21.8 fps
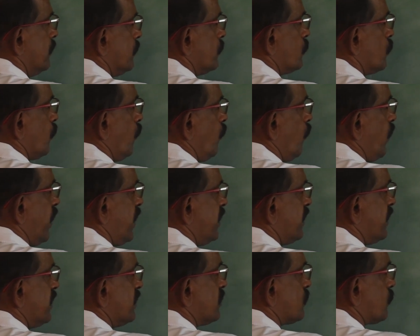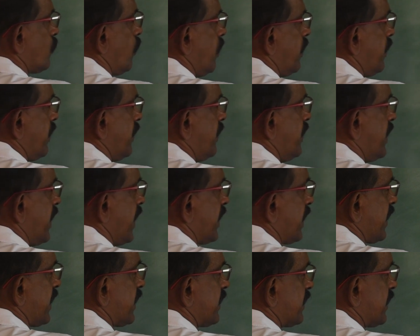So, why it is called
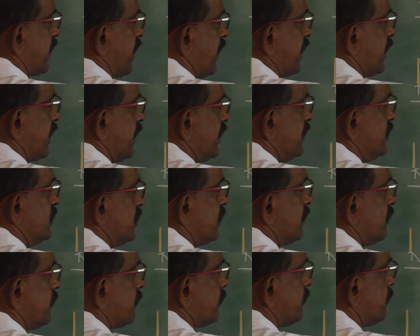direct ranging?